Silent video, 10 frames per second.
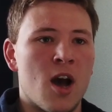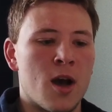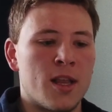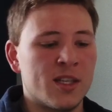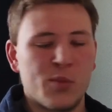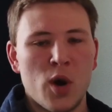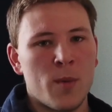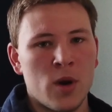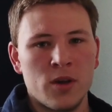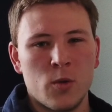That's
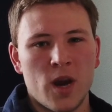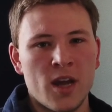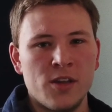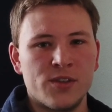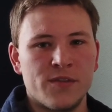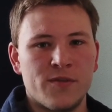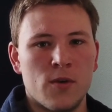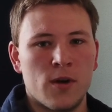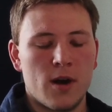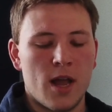primarily what I use it
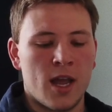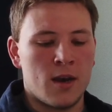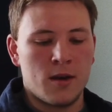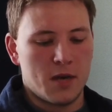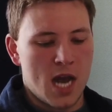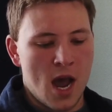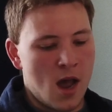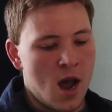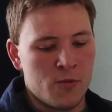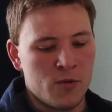for, and
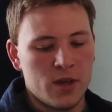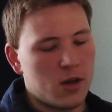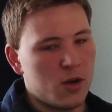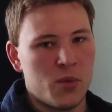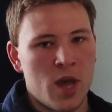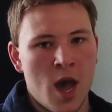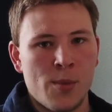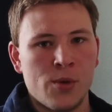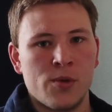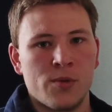I really couldn't be
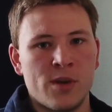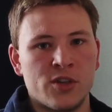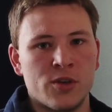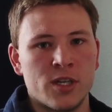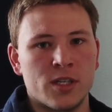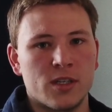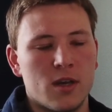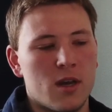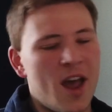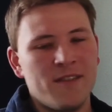happier with my choice.
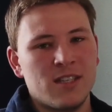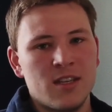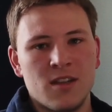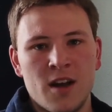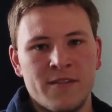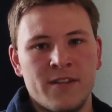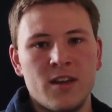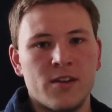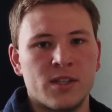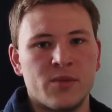But I have seen a lot of
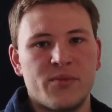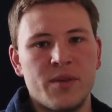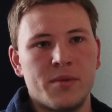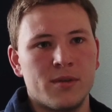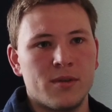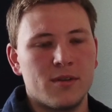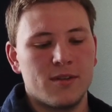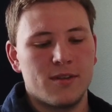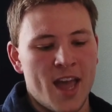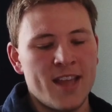videos and people
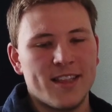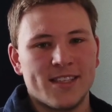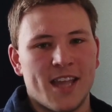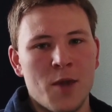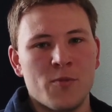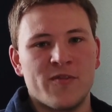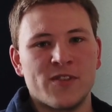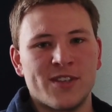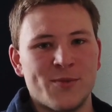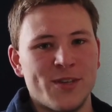hate this camera
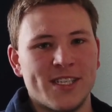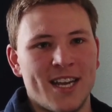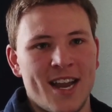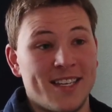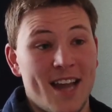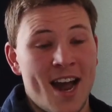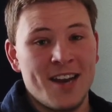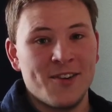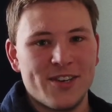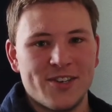for some reason.
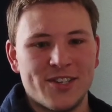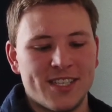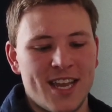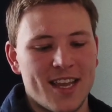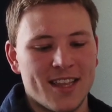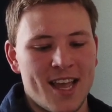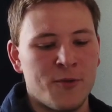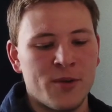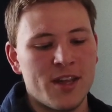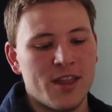I don't understand.
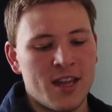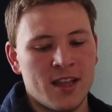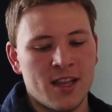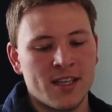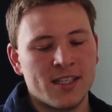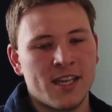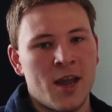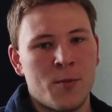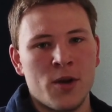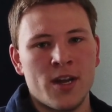I really think that this
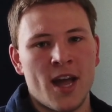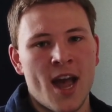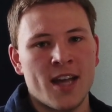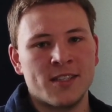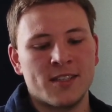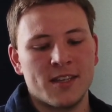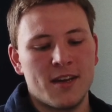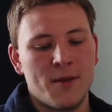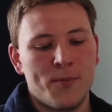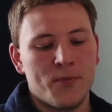camera has
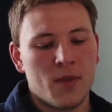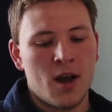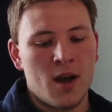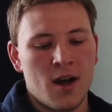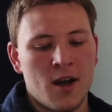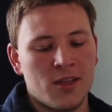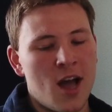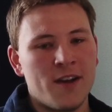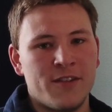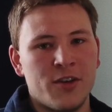a
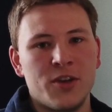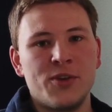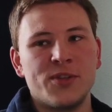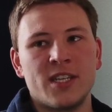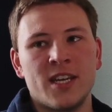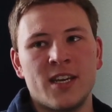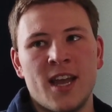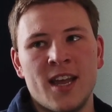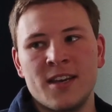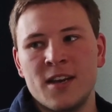lot of good use in
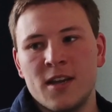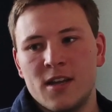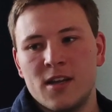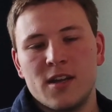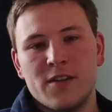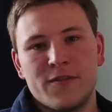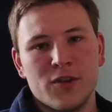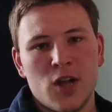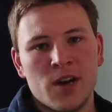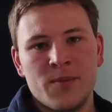it, and
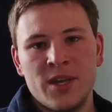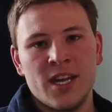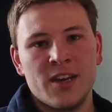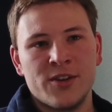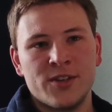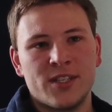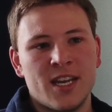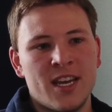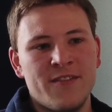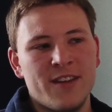for a lot of
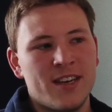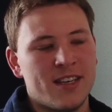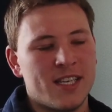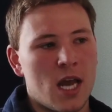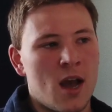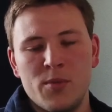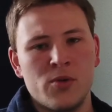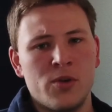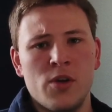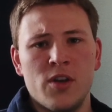beginners and even
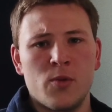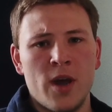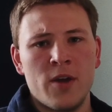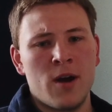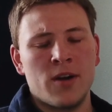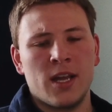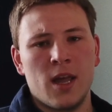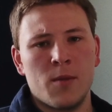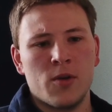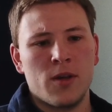people who know their way around a
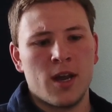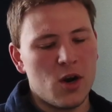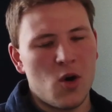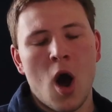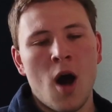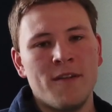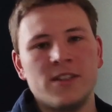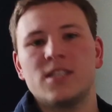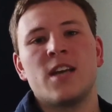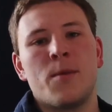camera. You know,
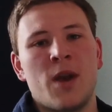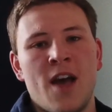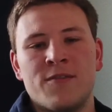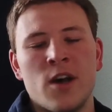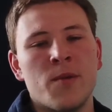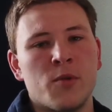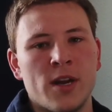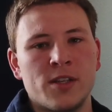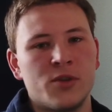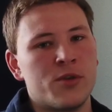obviously I'm going to have to
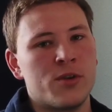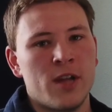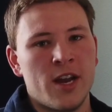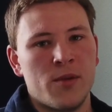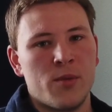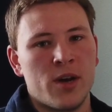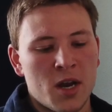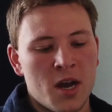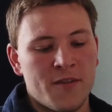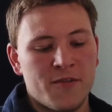upgrade sooner or later,
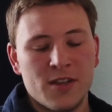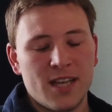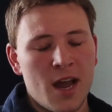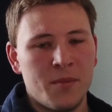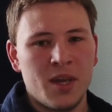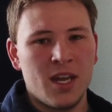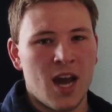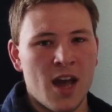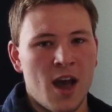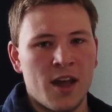but for the time
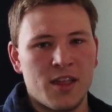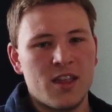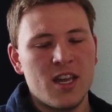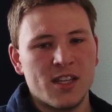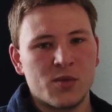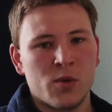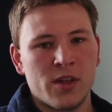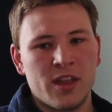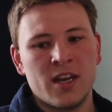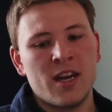being, I think it's
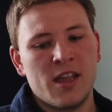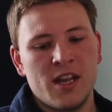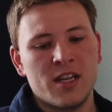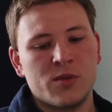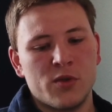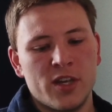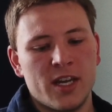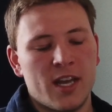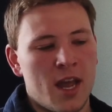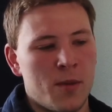worth it, and I think it's a
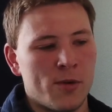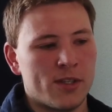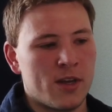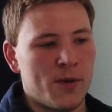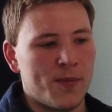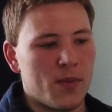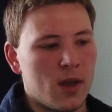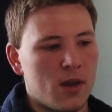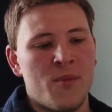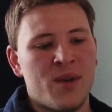really good camera. So,
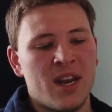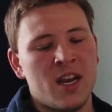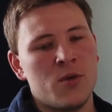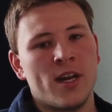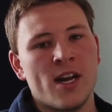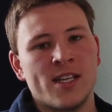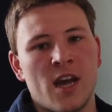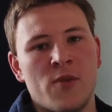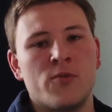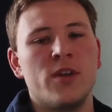but anyway,
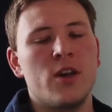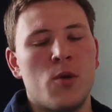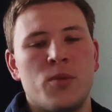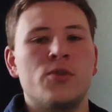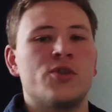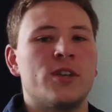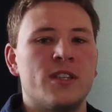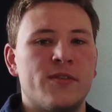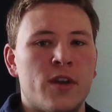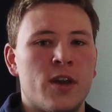guys, I really hope you
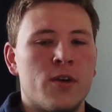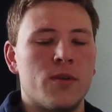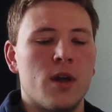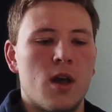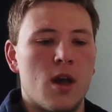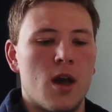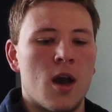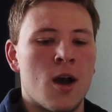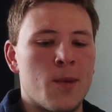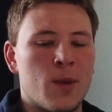enjoyed this video,
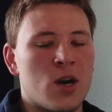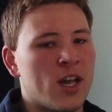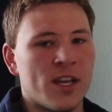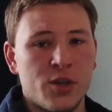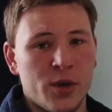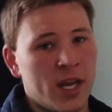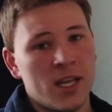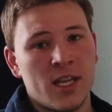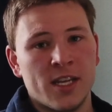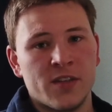and I'll catch you
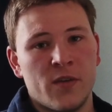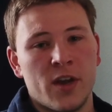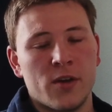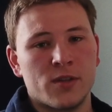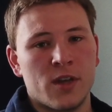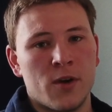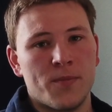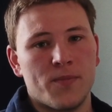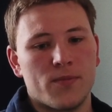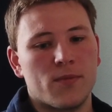again in the next video.
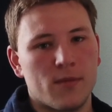So,